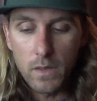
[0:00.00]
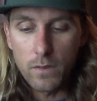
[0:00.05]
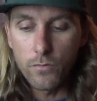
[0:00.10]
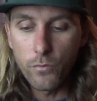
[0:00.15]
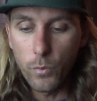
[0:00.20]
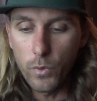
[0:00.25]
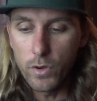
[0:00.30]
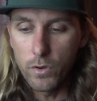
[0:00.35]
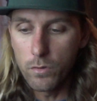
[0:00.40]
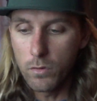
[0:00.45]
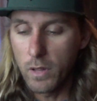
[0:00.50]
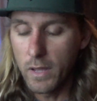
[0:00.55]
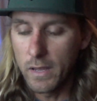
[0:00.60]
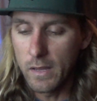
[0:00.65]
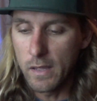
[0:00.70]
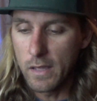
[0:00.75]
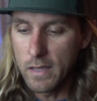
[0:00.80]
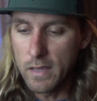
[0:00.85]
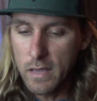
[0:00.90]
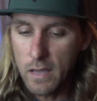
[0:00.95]
It's when you
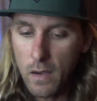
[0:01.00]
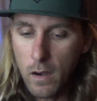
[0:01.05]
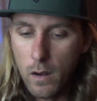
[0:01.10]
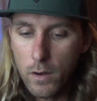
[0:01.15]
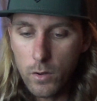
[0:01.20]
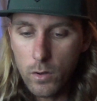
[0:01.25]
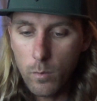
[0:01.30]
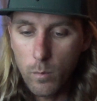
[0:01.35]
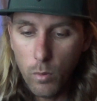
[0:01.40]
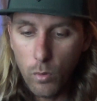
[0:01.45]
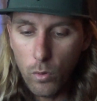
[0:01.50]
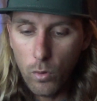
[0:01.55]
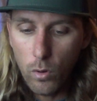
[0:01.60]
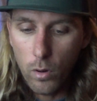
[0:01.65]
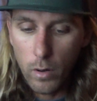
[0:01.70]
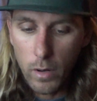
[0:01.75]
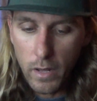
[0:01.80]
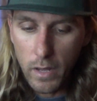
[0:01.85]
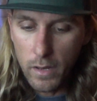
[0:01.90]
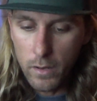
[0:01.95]
like get on your
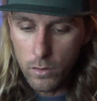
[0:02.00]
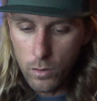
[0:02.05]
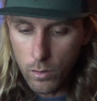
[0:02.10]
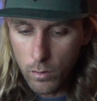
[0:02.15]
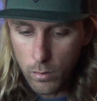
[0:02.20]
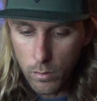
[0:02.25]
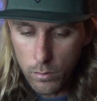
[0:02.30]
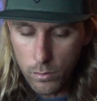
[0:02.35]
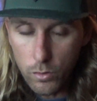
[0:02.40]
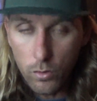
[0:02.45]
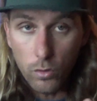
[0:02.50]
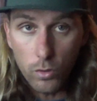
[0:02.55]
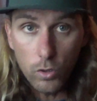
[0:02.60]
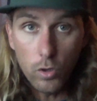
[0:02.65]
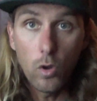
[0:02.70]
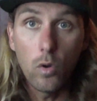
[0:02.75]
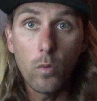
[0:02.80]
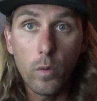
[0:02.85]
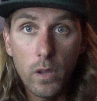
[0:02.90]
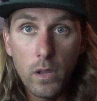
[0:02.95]
board and you're
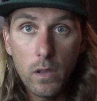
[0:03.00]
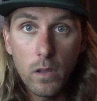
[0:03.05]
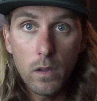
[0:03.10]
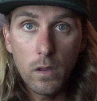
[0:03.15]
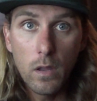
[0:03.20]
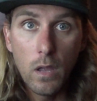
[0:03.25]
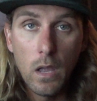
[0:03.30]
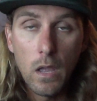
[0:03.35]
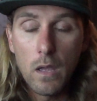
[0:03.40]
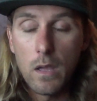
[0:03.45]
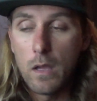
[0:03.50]
going